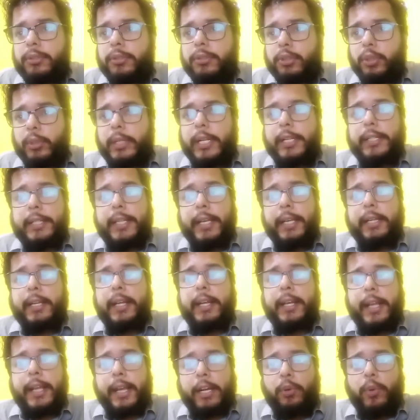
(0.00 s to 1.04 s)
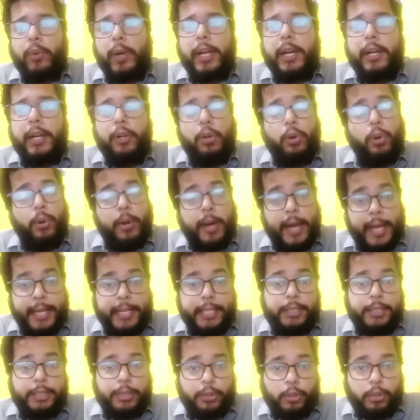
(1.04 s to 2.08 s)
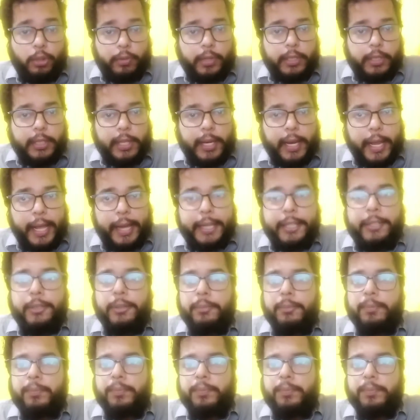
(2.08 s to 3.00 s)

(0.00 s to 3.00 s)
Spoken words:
so that they can acquire no right over the land.